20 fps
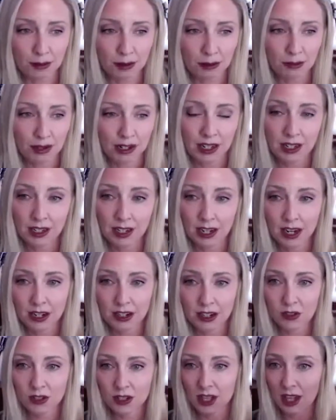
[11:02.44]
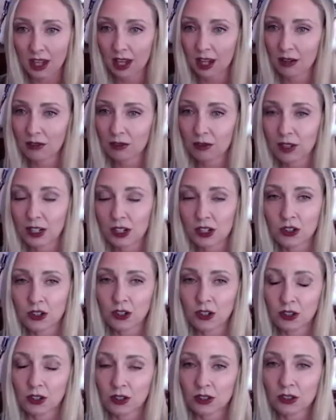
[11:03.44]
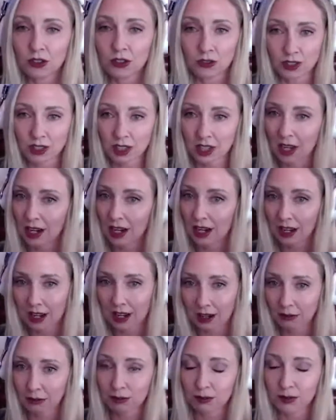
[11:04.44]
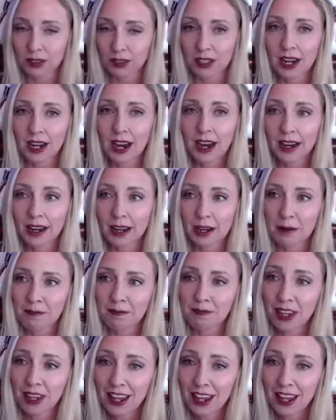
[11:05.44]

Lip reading: Permanente. She was the head of regional. She was like really high up.